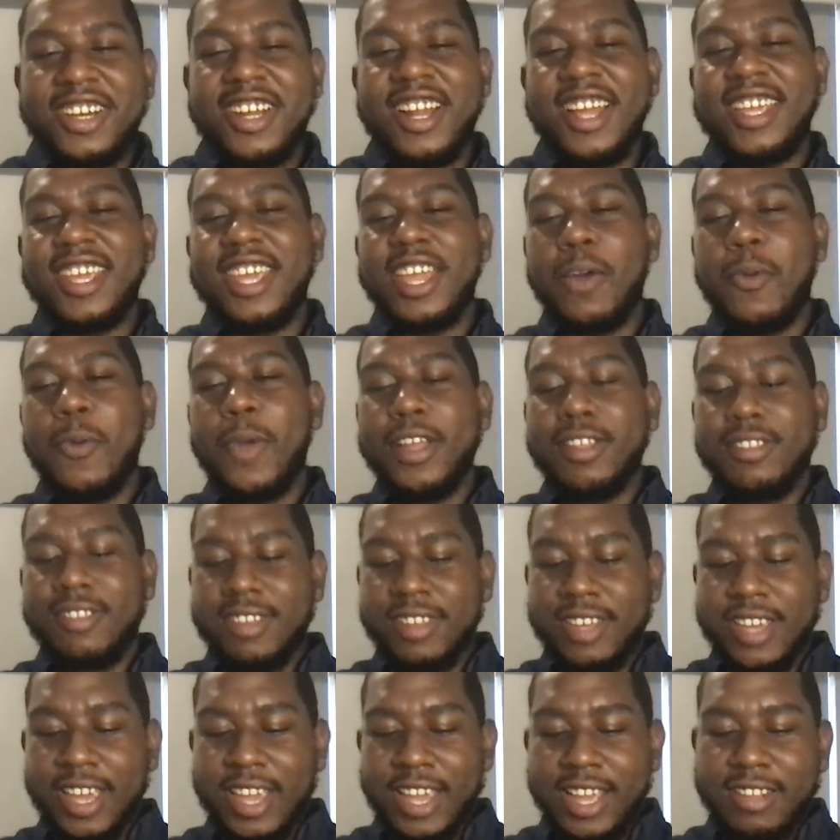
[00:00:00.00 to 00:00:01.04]
I can't wait to
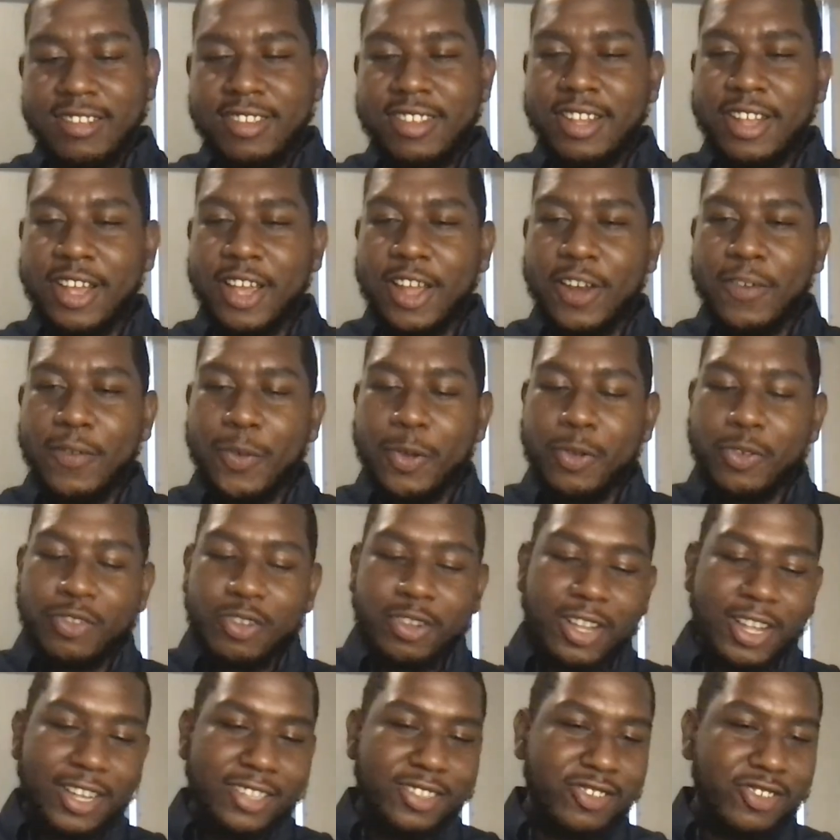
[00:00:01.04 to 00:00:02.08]
get into the interview, so
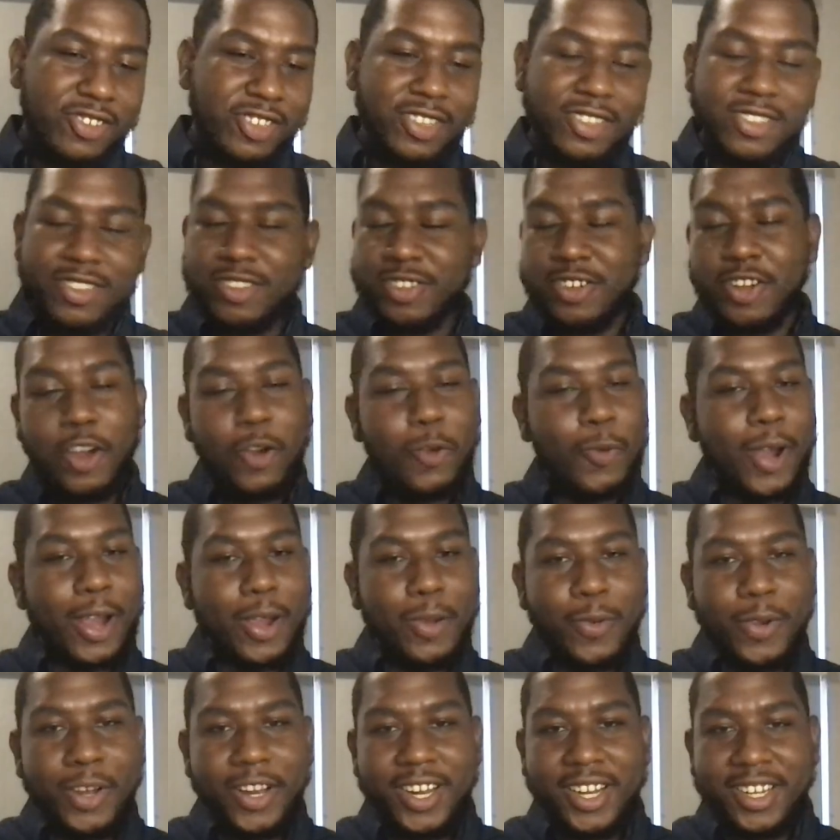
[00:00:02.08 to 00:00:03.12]
let's just go right
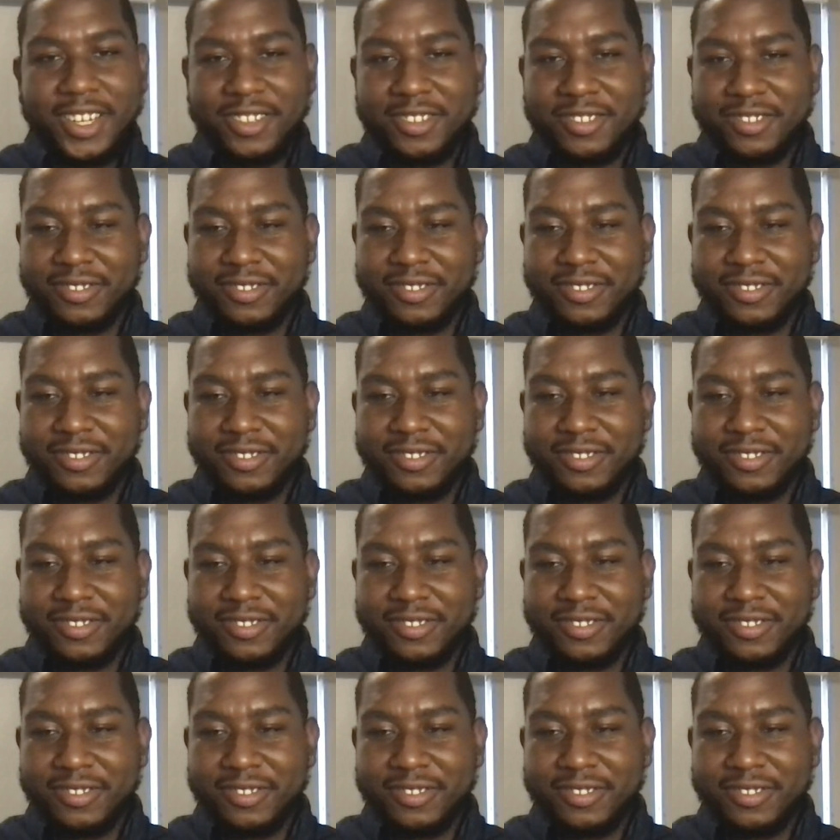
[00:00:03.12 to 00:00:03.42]
with it.